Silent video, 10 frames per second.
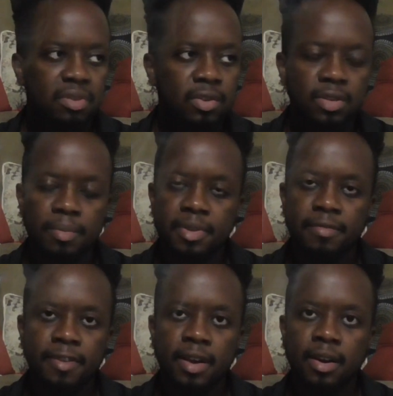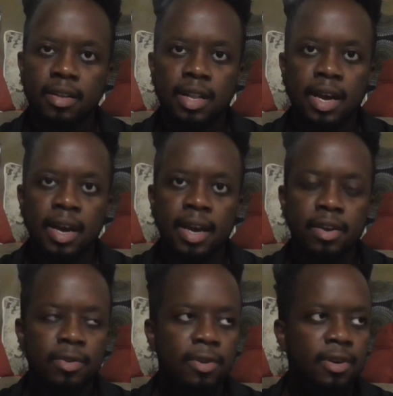Do something fun
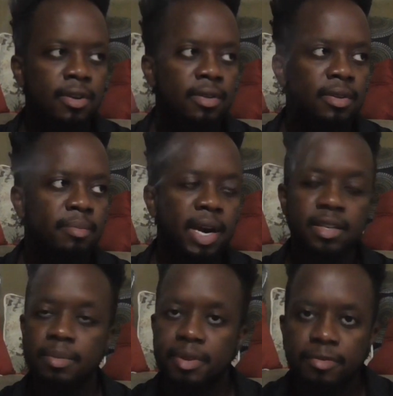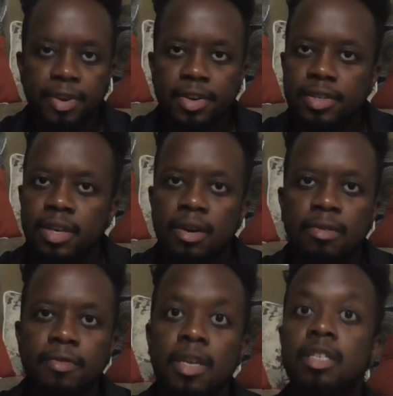online or buy something for
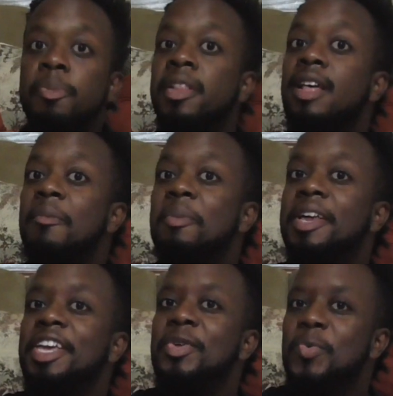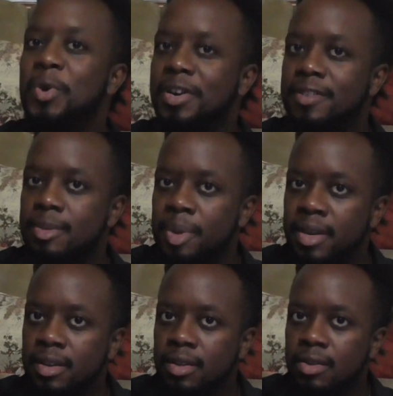yourself. Spend that money you would have
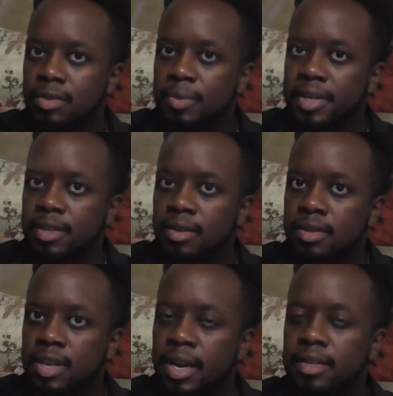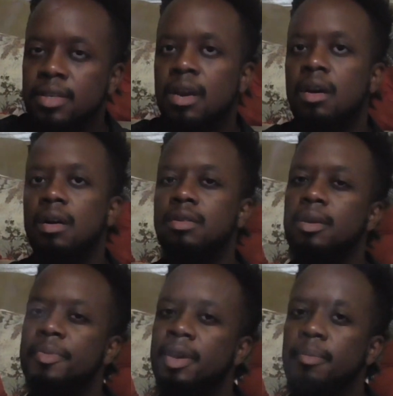spent on those sweets and those snacks on
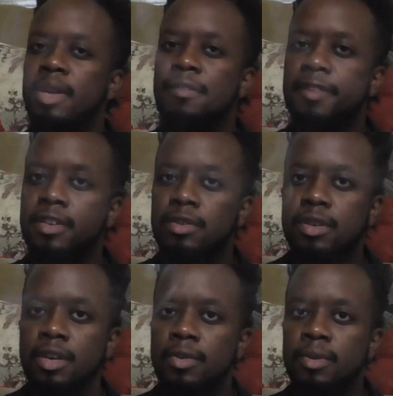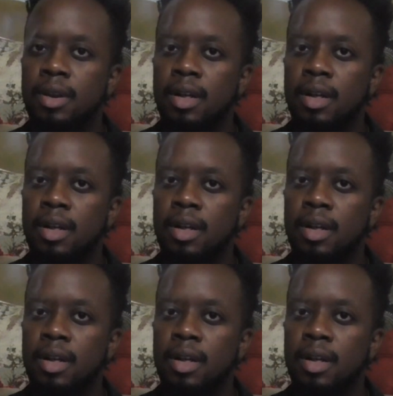something beneficial to you.